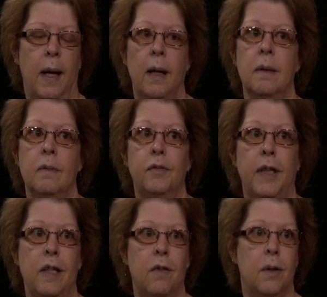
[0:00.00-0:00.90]
and it just
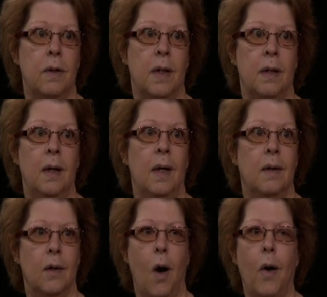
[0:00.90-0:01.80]
pulls out that
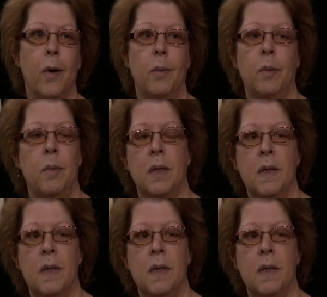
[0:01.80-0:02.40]
flavor, the,